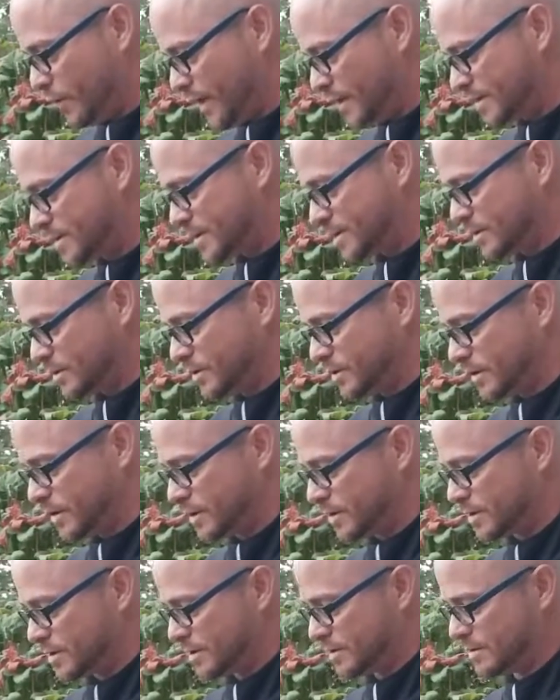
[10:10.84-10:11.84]
I can still do
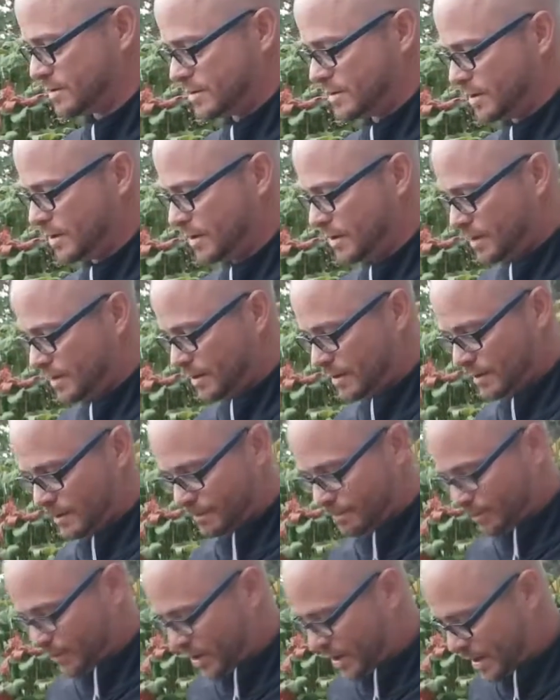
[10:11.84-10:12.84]
this.
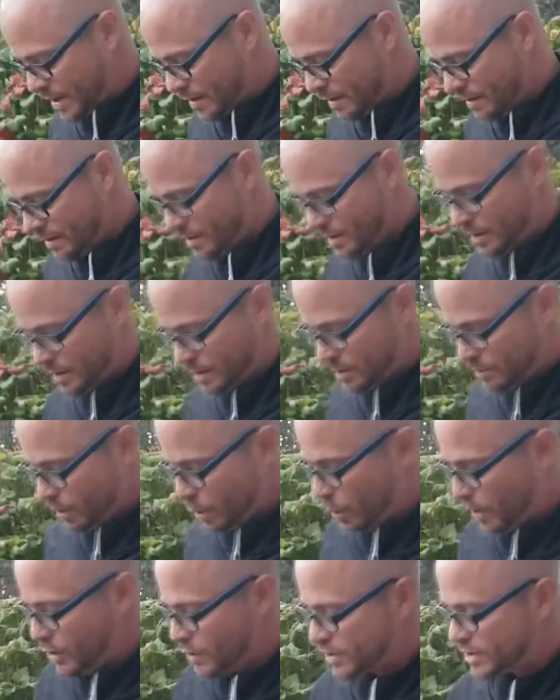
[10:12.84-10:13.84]
But
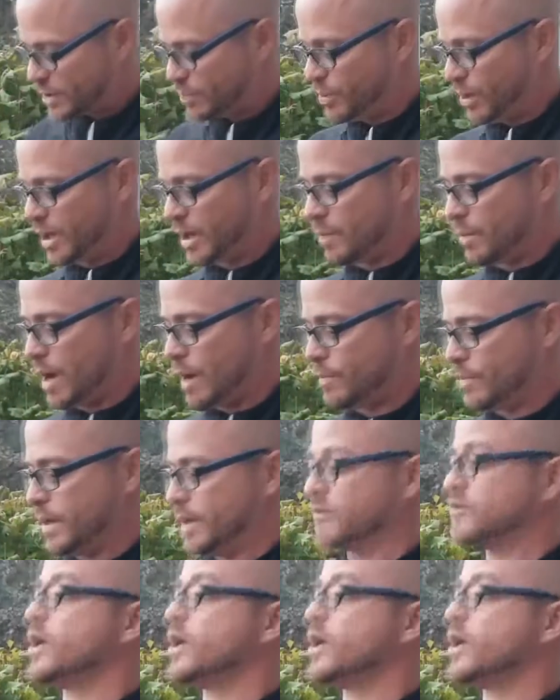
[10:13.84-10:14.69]
we used to pick them up and